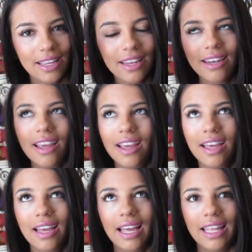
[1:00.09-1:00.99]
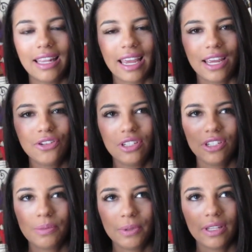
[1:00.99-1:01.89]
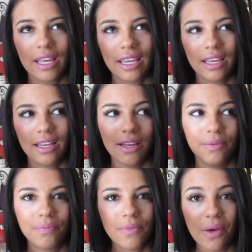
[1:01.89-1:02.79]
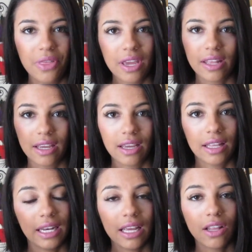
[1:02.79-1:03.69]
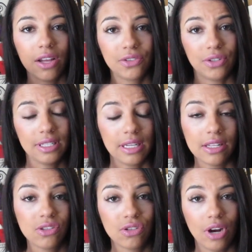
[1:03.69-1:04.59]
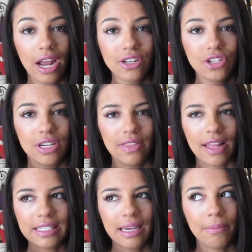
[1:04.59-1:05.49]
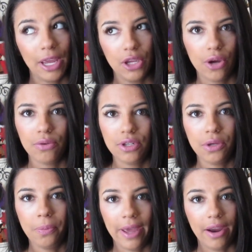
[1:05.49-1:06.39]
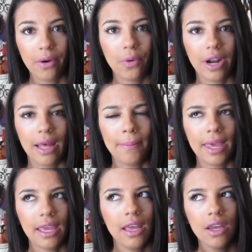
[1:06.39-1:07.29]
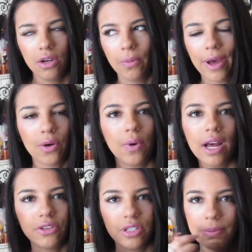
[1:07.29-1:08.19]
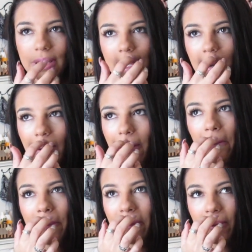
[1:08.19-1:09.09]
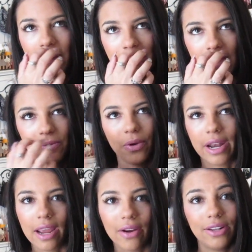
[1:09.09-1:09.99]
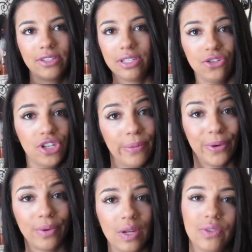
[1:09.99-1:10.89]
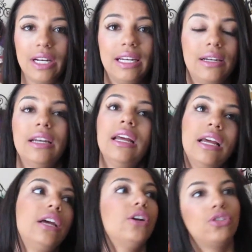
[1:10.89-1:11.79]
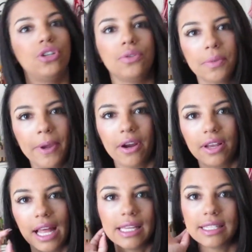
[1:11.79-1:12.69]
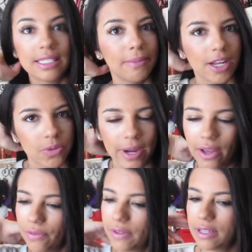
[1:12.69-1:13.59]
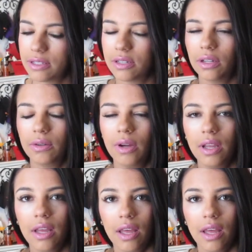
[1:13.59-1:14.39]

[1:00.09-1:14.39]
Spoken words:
in, and like I usually just put like a thing like a cleaning cloth so it doesn't get scratched, and that's like my go-to pair where I'm like, no matter what, I'll just put that on my way to like run errands to the gym or whatever, and I didn't choose a pair of glasses to match my outfit. So